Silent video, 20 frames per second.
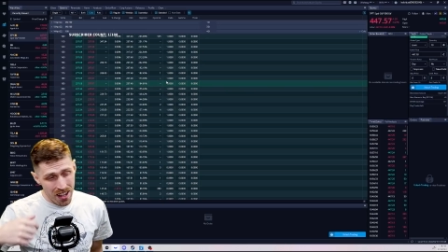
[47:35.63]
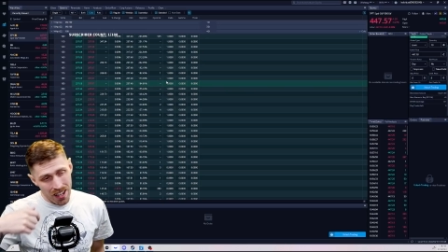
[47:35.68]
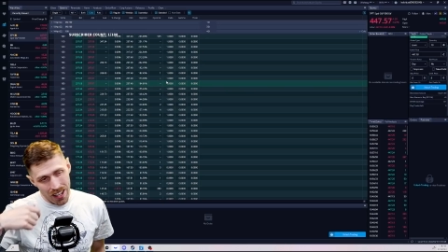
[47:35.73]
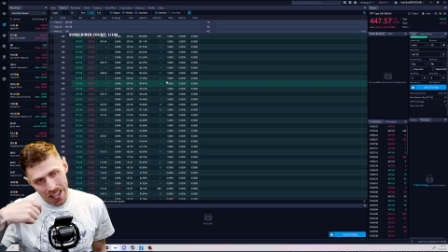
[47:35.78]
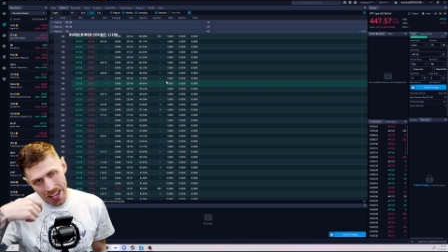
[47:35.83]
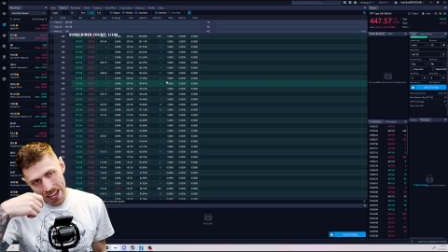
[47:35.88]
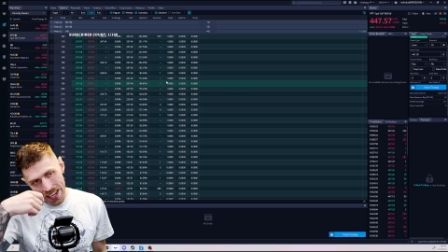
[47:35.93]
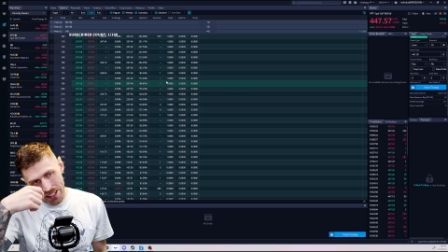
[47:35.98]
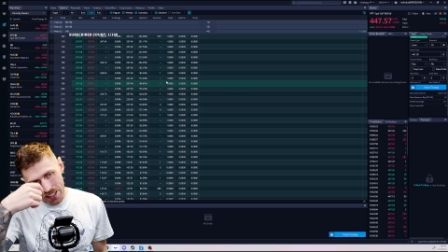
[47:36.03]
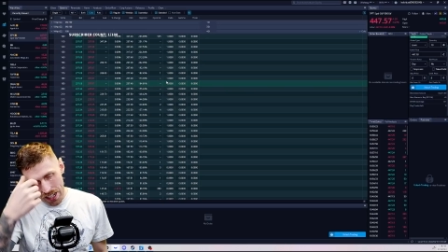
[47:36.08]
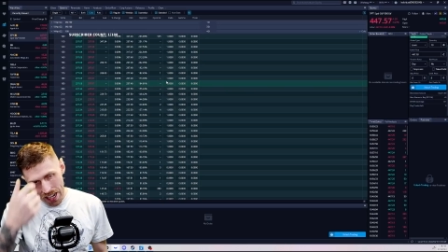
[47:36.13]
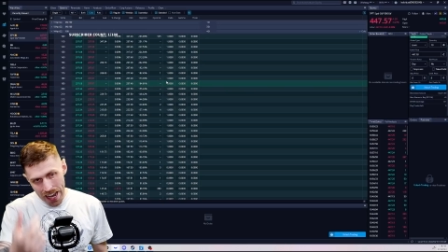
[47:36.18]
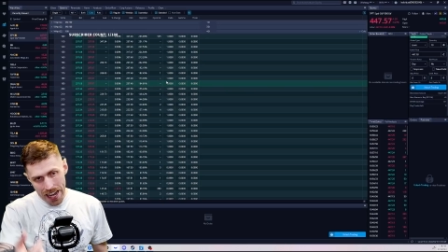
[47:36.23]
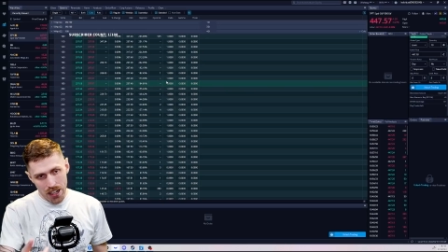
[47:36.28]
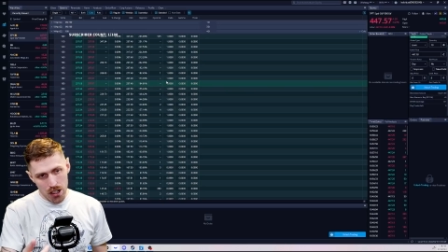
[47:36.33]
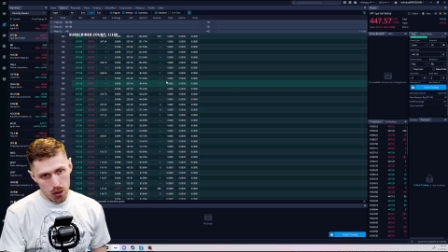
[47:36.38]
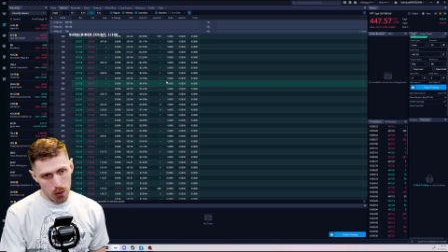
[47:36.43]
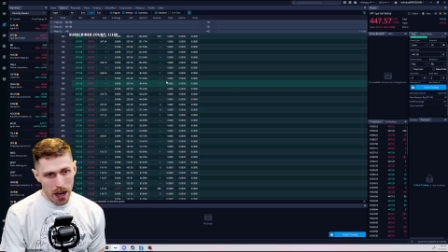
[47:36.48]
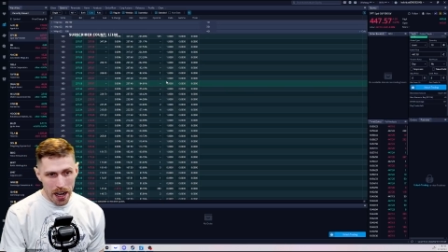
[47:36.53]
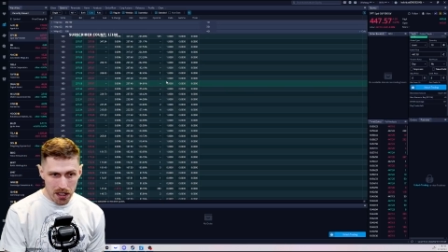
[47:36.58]
and
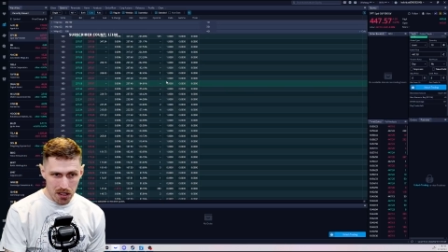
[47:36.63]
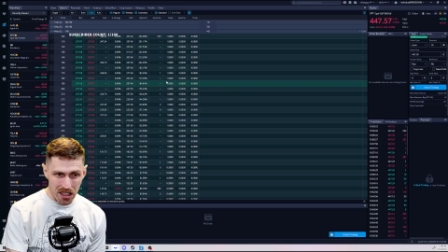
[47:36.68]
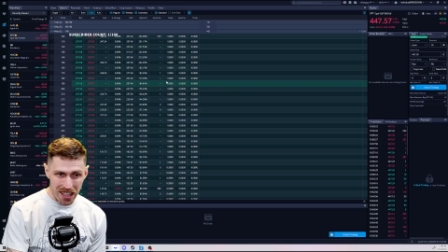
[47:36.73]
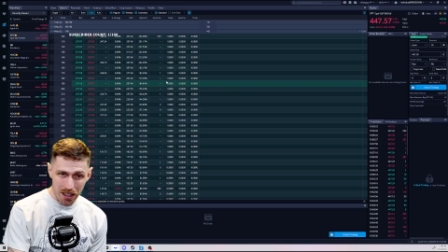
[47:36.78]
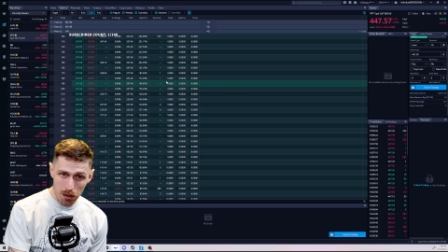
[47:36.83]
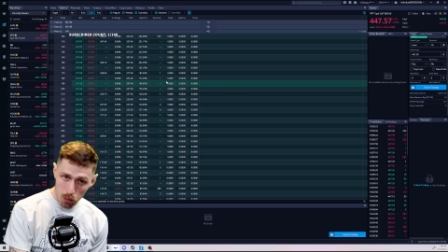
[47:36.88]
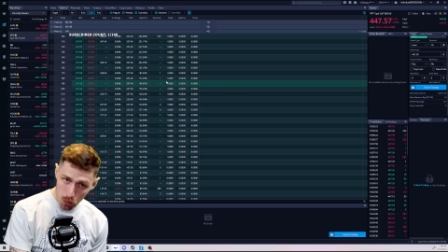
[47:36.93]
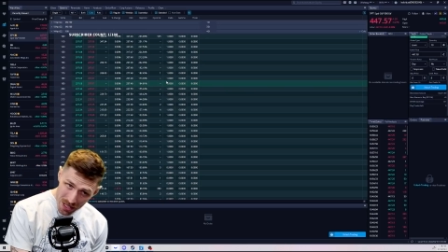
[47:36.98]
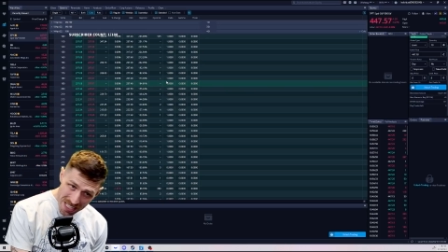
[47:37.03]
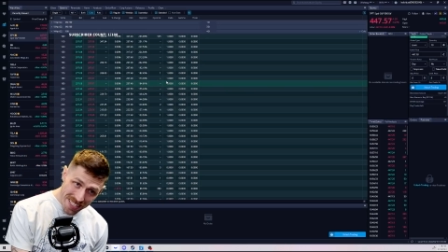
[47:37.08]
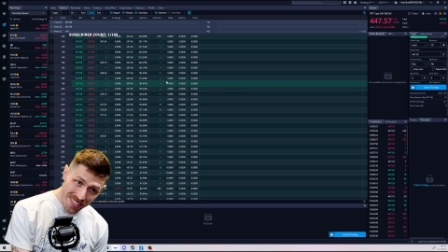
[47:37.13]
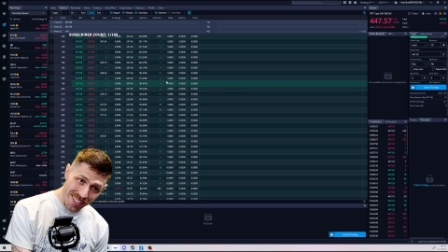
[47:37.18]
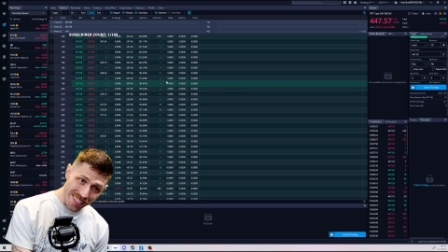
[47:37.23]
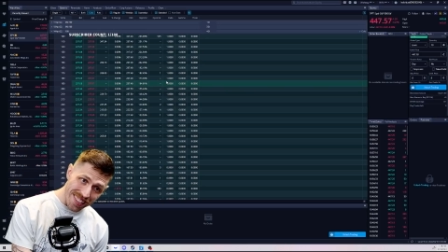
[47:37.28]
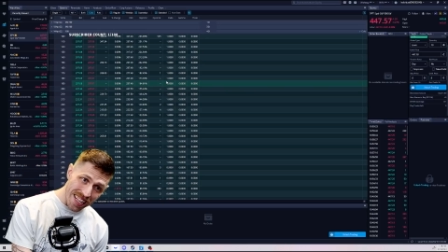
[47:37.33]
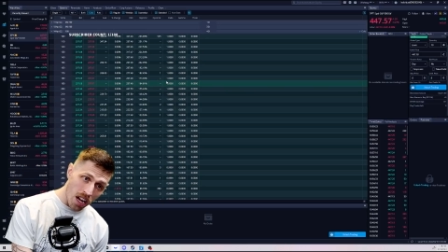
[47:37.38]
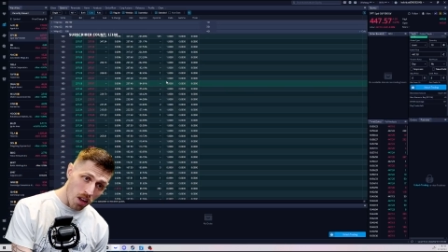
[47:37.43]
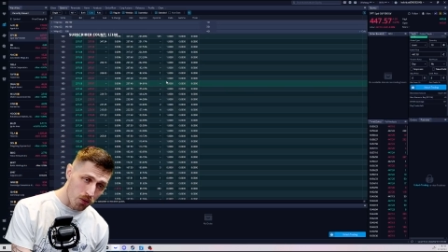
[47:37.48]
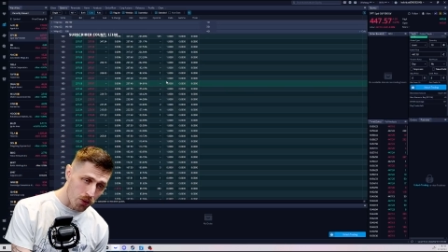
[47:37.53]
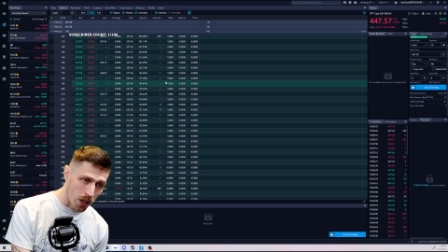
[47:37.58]
contracts can reach a
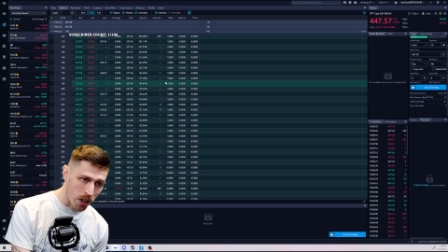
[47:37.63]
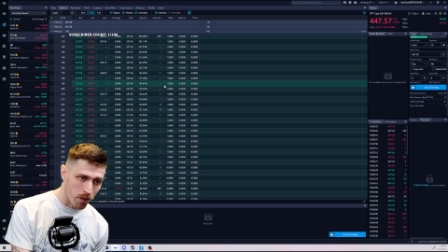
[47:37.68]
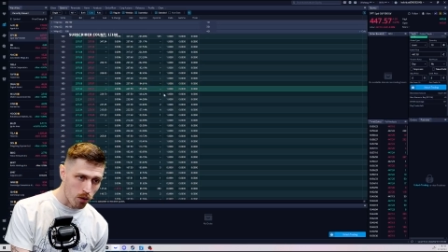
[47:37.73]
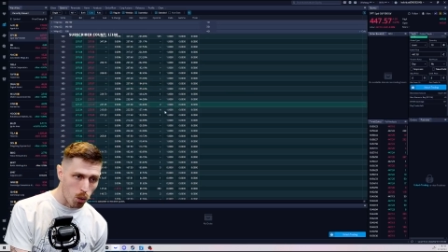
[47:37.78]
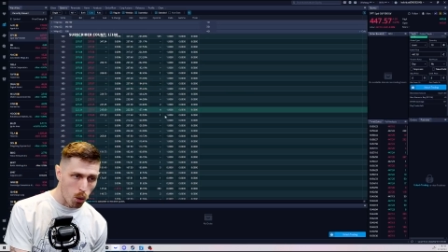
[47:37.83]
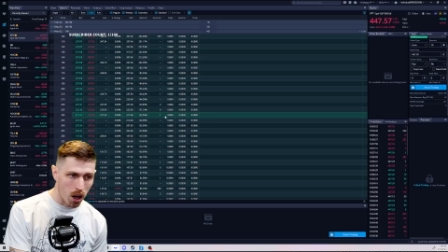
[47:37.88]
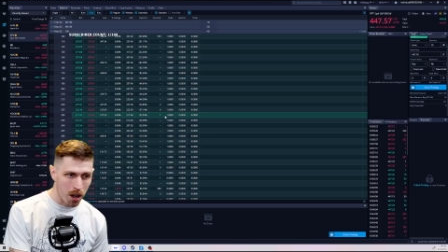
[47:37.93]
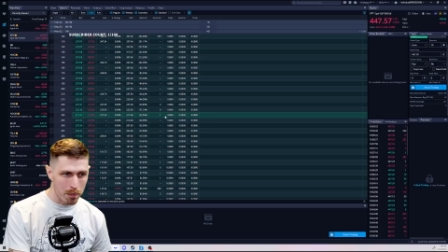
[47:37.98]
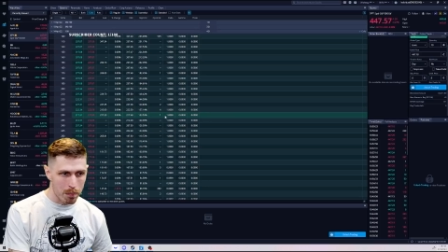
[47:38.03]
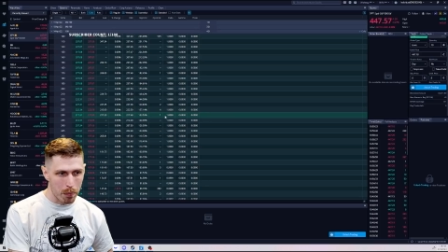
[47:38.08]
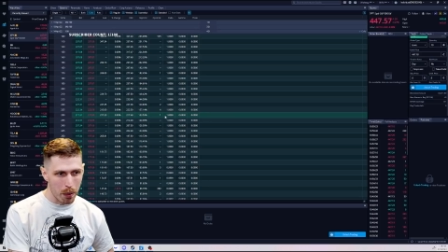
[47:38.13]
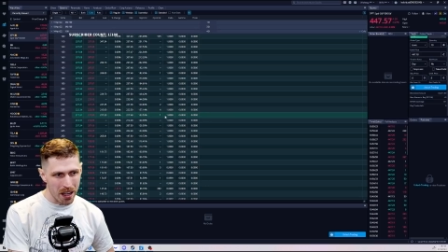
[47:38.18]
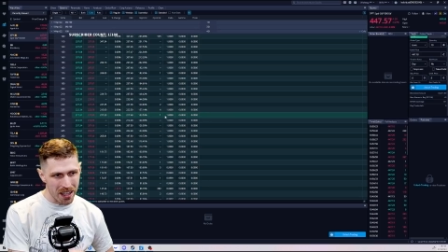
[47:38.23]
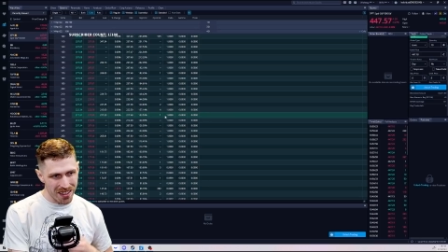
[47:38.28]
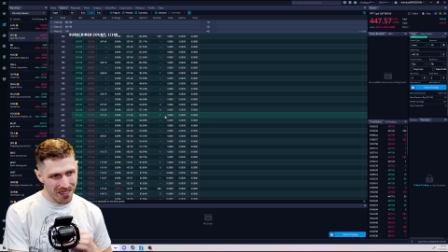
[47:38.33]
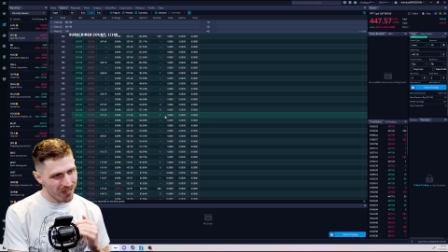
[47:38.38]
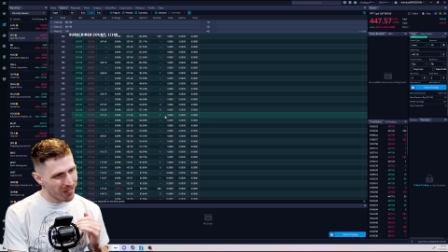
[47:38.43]
delta of 1, but